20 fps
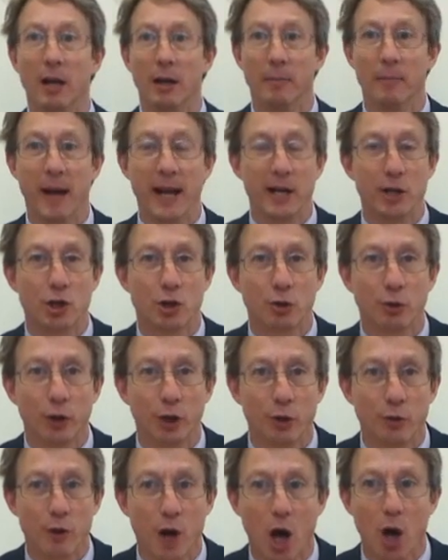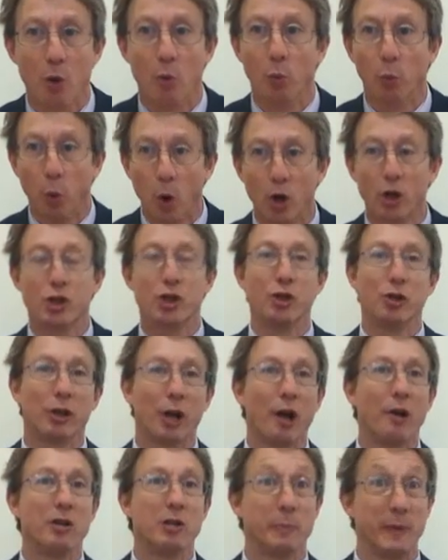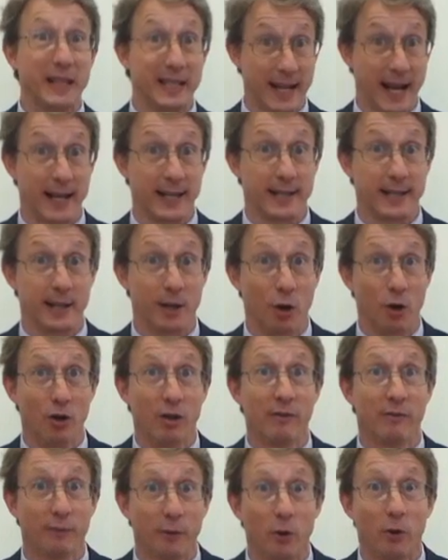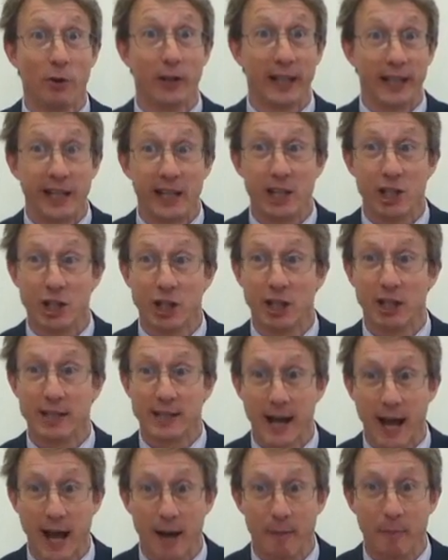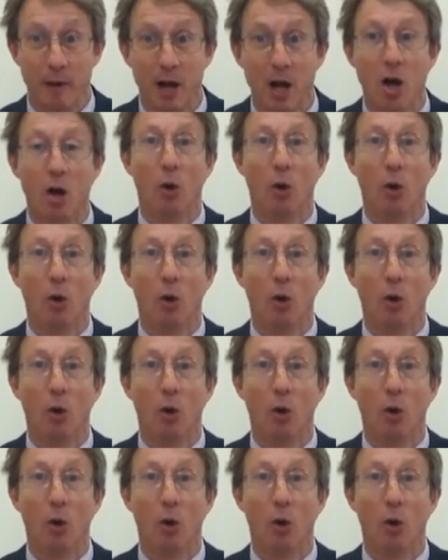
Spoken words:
Make sure you know what you're going to be tested on for each exam.